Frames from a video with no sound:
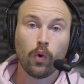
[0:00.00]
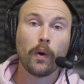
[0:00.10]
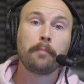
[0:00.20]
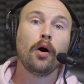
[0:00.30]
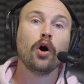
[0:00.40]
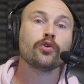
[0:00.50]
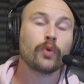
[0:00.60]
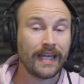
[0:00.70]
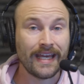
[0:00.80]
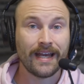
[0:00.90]
what we're
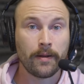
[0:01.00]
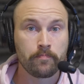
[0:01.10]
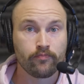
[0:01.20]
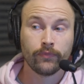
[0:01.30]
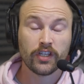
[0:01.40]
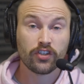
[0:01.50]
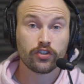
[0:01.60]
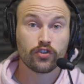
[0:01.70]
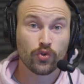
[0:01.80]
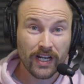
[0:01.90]
pondering here, the
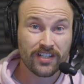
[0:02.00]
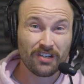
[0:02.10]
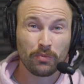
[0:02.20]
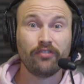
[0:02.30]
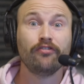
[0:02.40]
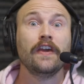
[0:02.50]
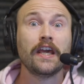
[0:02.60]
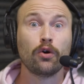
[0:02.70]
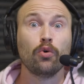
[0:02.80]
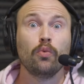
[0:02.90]
distress that we
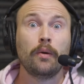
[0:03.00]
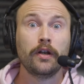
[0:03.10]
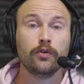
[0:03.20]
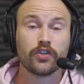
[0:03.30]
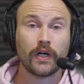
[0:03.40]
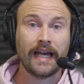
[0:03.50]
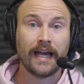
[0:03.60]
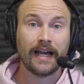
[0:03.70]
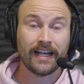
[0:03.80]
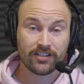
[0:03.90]
feel when we're losing our
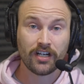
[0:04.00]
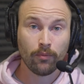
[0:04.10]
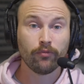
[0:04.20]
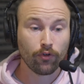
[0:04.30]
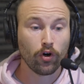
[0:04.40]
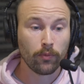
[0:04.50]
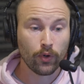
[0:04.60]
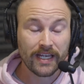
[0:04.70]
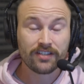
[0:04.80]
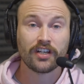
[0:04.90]
hair has come from, or
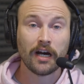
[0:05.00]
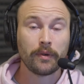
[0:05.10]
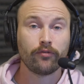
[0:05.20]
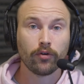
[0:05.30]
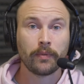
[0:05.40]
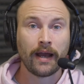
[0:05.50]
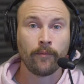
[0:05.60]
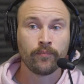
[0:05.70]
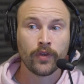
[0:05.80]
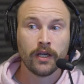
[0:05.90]
is coming from now,
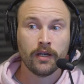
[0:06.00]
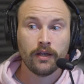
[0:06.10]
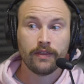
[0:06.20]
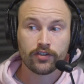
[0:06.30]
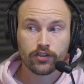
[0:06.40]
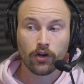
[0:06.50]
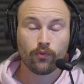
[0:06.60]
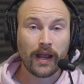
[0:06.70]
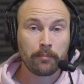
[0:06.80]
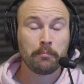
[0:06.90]
this
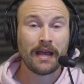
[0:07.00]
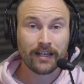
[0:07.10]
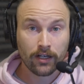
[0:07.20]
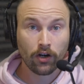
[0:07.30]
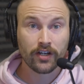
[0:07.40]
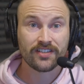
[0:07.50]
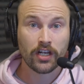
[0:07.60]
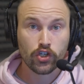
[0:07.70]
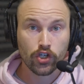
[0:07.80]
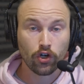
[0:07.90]
direct
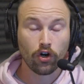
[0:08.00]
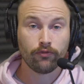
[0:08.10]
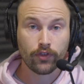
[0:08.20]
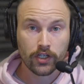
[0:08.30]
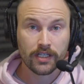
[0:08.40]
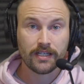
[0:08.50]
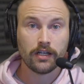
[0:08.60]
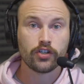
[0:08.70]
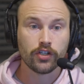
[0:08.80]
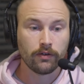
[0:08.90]
medicalization of the
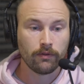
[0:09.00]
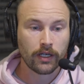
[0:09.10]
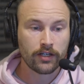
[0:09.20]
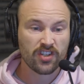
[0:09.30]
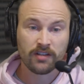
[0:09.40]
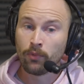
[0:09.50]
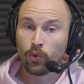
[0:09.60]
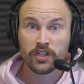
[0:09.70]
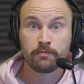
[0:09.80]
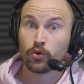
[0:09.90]
condition. Okay, so the
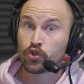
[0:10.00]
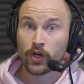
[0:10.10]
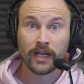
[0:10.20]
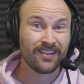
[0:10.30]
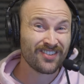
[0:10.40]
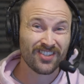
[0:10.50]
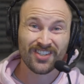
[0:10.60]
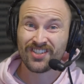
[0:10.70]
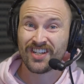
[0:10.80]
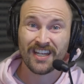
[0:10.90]
more it's portrayed as a
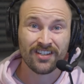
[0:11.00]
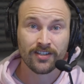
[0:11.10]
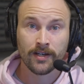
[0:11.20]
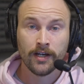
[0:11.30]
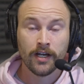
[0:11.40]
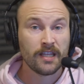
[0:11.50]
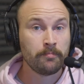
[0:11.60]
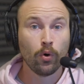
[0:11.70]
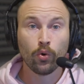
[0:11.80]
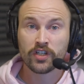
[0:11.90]
disease, the
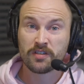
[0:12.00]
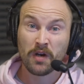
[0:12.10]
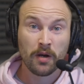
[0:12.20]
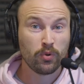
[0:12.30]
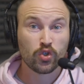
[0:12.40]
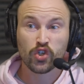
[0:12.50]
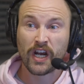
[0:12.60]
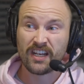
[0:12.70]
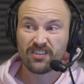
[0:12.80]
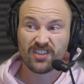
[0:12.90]
more it's portrayed as